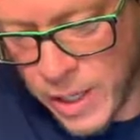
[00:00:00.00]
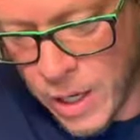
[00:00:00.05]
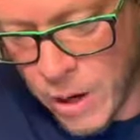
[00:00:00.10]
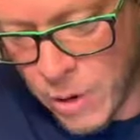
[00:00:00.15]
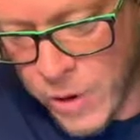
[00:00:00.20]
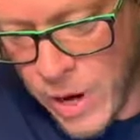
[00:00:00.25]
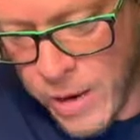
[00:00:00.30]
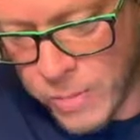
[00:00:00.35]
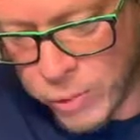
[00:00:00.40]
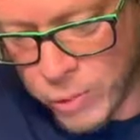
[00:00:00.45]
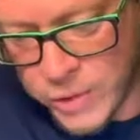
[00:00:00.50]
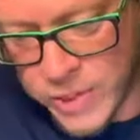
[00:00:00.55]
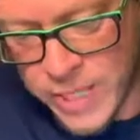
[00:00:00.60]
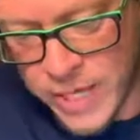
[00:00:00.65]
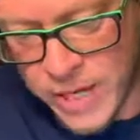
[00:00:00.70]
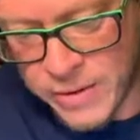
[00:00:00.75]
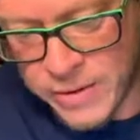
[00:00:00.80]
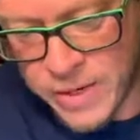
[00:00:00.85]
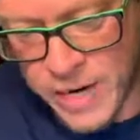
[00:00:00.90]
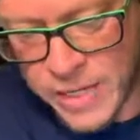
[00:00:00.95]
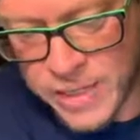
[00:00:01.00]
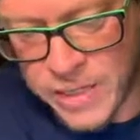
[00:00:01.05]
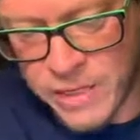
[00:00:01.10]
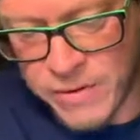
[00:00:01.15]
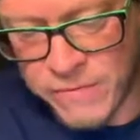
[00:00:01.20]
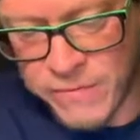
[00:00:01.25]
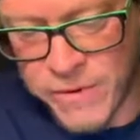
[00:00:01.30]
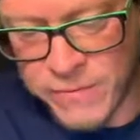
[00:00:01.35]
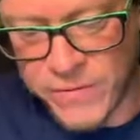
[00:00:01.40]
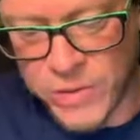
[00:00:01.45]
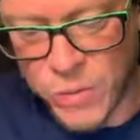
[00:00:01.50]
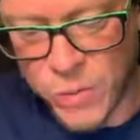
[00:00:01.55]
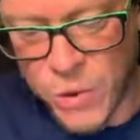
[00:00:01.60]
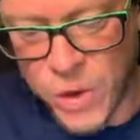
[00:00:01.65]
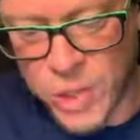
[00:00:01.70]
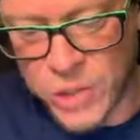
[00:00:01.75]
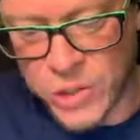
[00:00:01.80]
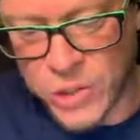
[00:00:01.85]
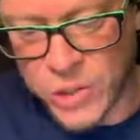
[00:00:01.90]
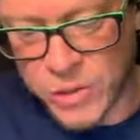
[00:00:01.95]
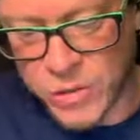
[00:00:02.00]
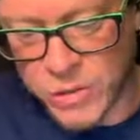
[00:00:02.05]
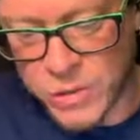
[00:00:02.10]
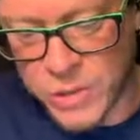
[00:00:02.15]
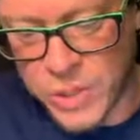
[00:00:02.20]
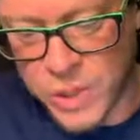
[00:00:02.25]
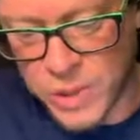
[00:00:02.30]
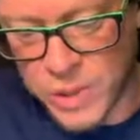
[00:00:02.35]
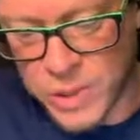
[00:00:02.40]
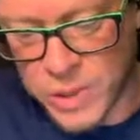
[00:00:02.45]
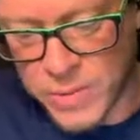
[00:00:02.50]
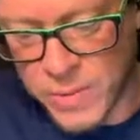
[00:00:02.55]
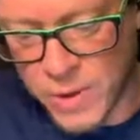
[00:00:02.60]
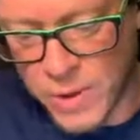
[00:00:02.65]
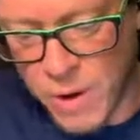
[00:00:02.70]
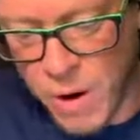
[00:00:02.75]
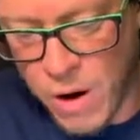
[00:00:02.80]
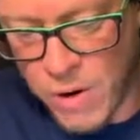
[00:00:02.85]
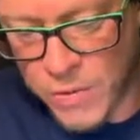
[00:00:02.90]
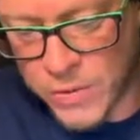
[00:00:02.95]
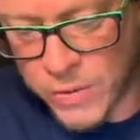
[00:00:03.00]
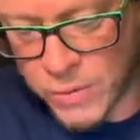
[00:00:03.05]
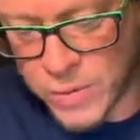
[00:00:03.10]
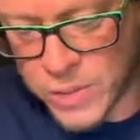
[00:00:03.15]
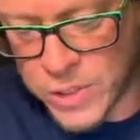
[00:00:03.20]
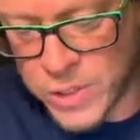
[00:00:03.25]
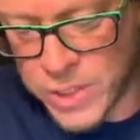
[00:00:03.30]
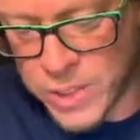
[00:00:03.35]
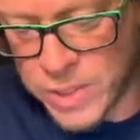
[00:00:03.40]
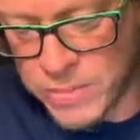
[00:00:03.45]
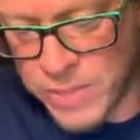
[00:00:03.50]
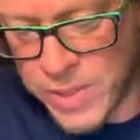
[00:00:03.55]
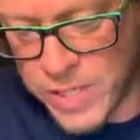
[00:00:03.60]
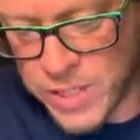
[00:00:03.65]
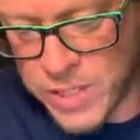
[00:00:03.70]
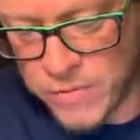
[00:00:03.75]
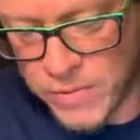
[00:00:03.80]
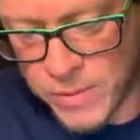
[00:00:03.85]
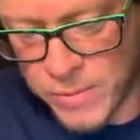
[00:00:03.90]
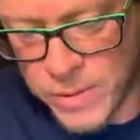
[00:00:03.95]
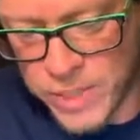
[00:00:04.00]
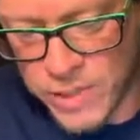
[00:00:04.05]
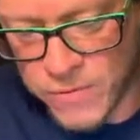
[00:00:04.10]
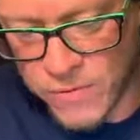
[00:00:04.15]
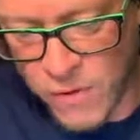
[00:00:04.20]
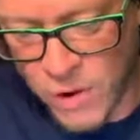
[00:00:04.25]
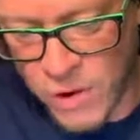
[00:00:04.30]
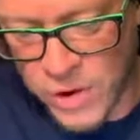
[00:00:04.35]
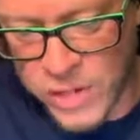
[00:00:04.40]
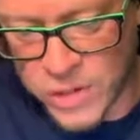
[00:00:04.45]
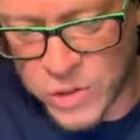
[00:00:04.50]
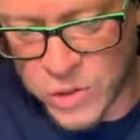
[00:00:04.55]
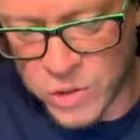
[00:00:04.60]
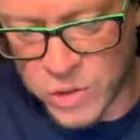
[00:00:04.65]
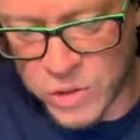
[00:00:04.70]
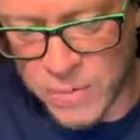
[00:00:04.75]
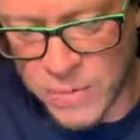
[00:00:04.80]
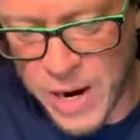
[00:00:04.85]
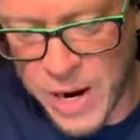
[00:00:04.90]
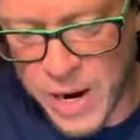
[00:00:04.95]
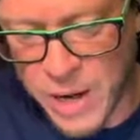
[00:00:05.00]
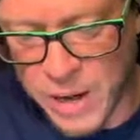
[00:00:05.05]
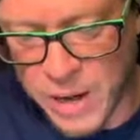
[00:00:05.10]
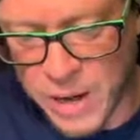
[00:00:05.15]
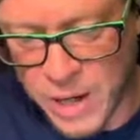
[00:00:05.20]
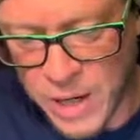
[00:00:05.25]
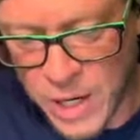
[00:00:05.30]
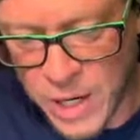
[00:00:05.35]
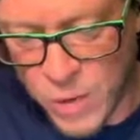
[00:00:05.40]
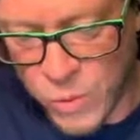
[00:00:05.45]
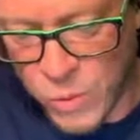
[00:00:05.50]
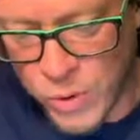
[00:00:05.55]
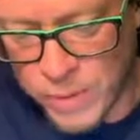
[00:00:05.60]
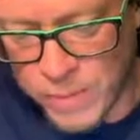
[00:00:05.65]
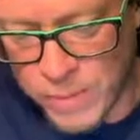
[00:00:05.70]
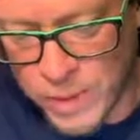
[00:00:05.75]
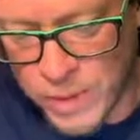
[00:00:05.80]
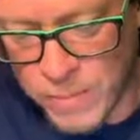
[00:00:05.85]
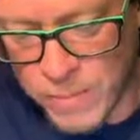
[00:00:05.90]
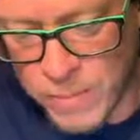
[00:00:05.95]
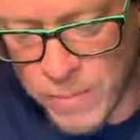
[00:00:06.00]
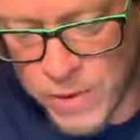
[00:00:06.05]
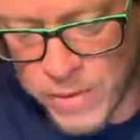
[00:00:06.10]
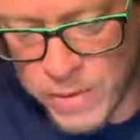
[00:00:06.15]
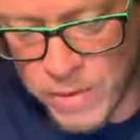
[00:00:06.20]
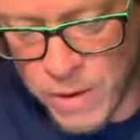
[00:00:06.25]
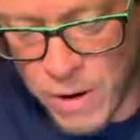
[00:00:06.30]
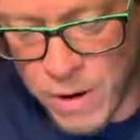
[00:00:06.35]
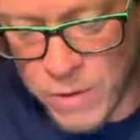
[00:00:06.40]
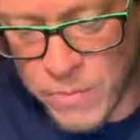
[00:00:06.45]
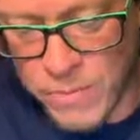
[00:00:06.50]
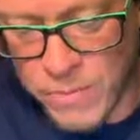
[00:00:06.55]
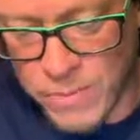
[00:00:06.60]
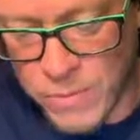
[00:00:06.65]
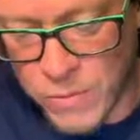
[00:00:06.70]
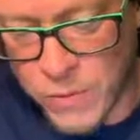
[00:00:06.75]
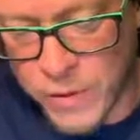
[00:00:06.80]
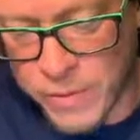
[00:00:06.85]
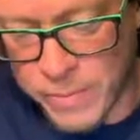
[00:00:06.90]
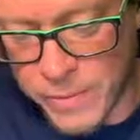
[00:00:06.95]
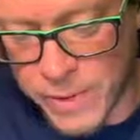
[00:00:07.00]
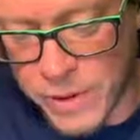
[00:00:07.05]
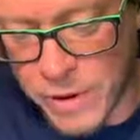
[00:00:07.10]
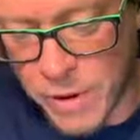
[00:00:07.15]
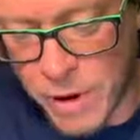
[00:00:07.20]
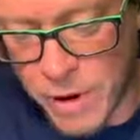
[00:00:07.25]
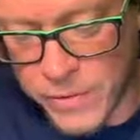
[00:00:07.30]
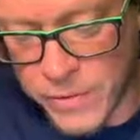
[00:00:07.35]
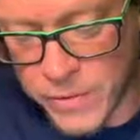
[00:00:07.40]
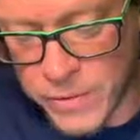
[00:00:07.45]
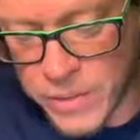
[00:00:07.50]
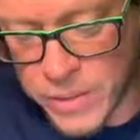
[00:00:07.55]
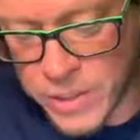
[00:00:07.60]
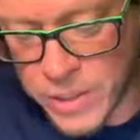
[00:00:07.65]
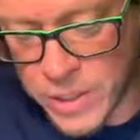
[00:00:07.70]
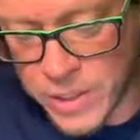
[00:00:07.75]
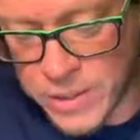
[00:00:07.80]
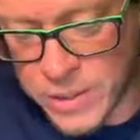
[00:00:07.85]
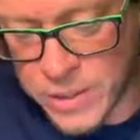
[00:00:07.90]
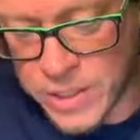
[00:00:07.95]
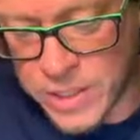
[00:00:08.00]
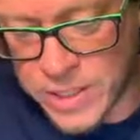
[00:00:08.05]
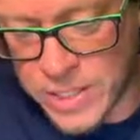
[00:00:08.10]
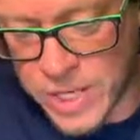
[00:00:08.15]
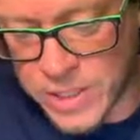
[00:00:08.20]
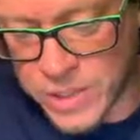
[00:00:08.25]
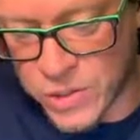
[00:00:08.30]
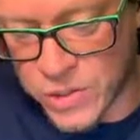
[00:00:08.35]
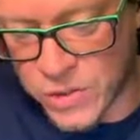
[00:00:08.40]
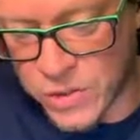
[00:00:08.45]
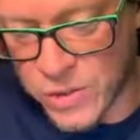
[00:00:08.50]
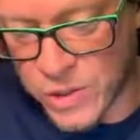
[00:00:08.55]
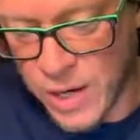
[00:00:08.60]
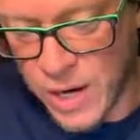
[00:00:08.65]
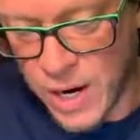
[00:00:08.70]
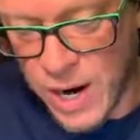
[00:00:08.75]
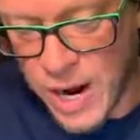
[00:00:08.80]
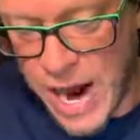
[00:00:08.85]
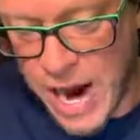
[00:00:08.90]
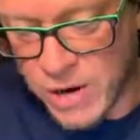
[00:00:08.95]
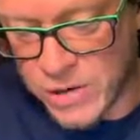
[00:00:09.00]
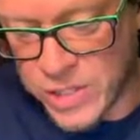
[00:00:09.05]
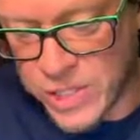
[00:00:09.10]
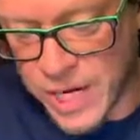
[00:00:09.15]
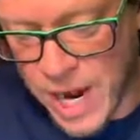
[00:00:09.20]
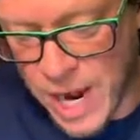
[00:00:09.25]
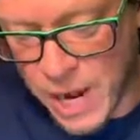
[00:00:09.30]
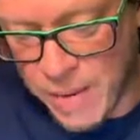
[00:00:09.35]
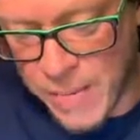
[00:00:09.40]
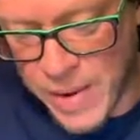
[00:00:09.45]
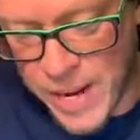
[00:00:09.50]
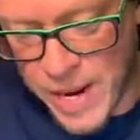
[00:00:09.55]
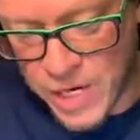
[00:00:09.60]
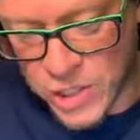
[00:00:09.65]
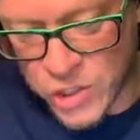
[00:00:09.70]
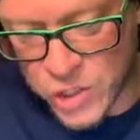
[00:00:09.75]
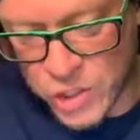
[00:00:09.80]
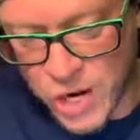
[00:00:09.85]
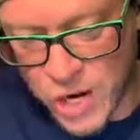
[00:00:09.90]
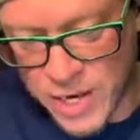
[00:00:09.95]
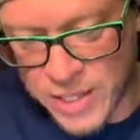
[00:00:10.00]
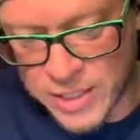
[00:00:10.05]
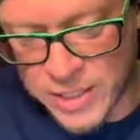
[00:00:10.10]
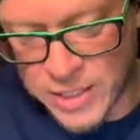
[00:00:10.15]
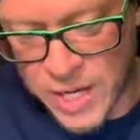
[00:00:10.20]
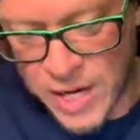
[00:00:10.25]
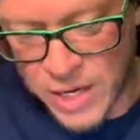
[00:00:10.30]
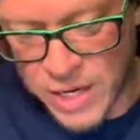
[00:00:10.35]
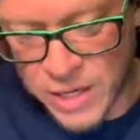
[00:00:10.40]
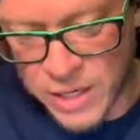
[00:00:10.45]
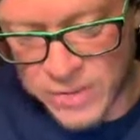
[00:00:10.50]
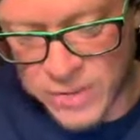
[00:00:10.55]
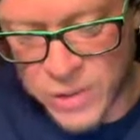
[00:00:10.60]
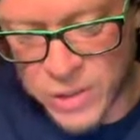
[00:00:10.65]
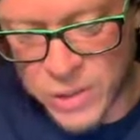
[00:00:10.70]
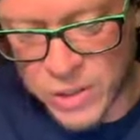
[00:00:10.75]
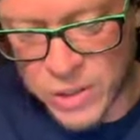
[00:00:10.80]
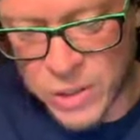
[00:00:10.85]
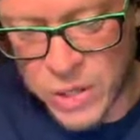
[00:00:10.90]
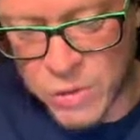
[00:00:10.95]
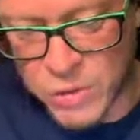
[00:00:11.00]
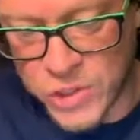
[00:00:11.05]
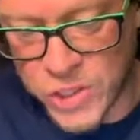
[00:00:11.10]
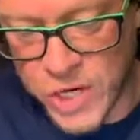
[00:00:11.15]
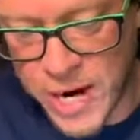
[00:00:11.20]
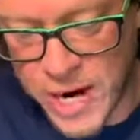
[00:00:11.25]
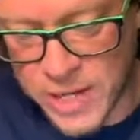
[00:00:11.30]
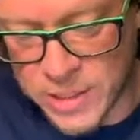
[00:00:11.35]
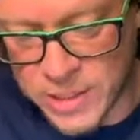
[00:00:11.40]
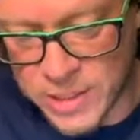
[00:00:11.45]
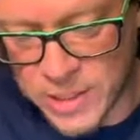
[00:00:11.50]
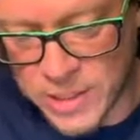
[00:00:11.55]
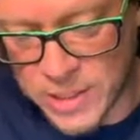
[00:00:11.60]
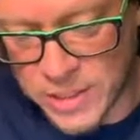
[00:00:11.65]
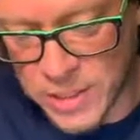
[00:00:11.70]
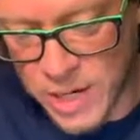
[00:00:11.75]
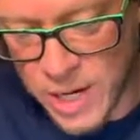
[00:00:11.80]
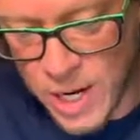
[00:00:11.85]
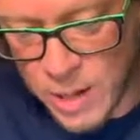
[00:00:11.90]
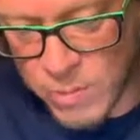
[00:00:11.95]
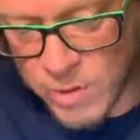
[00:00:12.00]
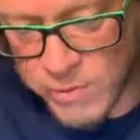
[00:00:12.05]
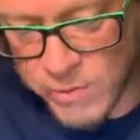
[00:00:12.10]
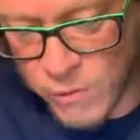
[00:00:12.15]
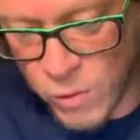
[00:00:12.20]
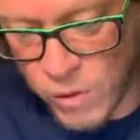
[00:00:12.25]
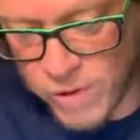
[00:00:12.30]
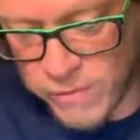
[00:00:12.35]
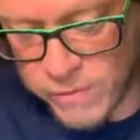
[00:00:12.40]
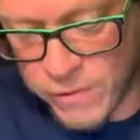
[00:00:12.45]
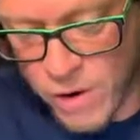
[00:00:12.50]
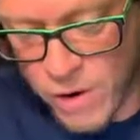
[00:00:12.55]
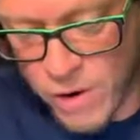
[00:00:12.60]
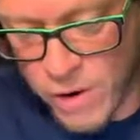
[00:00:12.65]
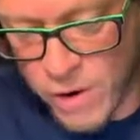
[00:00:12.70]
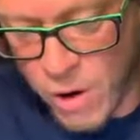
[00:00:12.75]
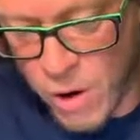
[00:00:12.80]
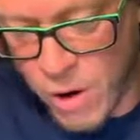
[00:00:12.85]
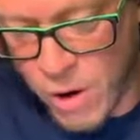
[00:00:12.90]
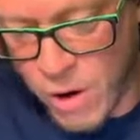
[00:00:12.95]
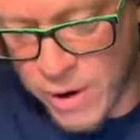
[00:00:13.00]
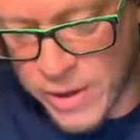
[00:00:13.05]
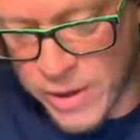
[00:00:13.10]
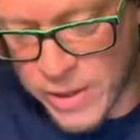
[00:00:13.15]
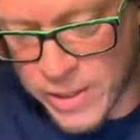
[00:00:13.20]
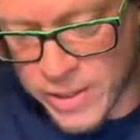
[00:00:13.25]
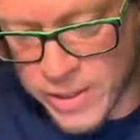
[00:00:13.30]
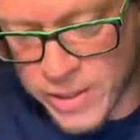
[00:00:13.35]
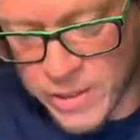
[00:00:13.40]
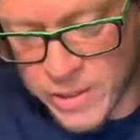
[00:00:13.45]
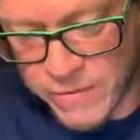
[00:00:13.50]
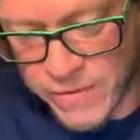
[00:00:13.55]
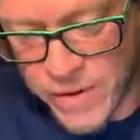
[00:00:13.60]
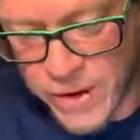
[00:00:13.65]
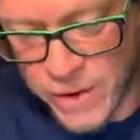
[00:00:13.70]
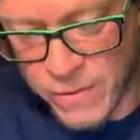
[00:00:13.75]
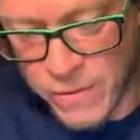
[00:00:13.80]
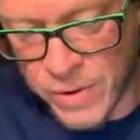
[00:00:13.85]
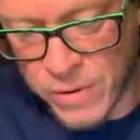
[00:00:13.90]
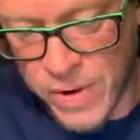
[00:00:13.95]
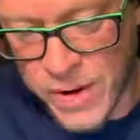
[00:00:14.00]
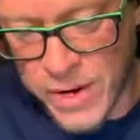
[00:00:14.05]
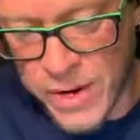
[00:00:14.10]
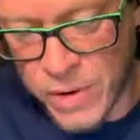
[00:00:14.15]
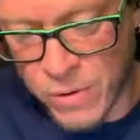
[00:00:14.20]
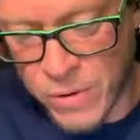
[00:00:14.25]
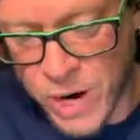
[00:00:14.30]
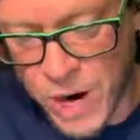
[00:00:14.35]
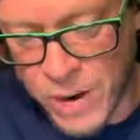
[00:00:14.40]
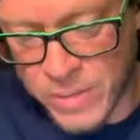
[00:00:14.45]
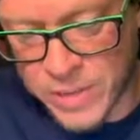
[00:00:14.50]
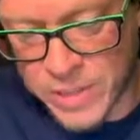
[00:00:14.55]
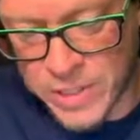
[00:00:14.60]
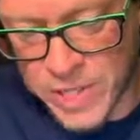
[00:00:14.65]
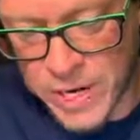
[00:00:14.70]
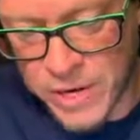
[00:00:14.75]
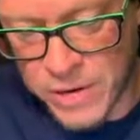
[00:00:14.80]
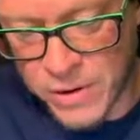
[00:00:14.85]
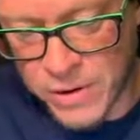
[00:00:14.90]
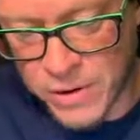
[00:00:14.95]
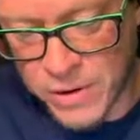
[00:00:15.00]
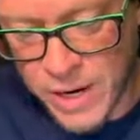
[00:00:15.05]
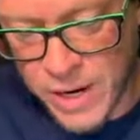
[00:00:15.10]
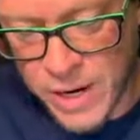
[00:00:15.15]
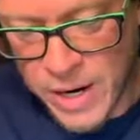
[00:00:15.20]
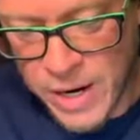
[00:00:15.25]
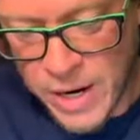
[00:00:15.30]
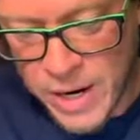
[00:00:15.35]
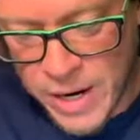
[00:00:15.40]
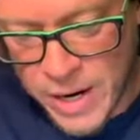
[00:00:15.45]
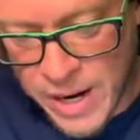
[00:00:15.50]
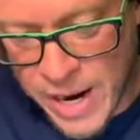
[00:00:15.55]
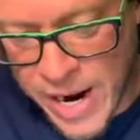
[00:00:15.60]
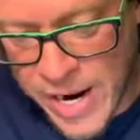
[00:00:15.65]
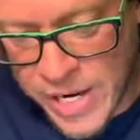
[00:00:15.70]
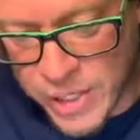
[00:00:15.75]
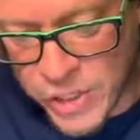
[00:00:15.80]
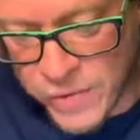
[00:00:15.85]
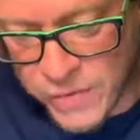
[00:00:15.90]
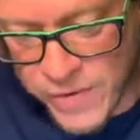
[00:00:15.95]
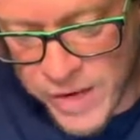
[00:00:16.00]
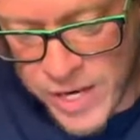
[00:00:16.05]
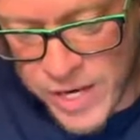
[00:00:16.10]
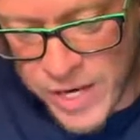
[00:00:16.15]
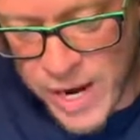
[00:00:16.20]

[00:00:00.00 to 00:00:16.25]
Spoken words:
On April 10, 1951, General Douglas MacArthur was dismissed from his Far Eastern Command. With MacArthur's successor, our top echelon executives took no chances. Before a Florida audience, the veteran radio commentator H.V.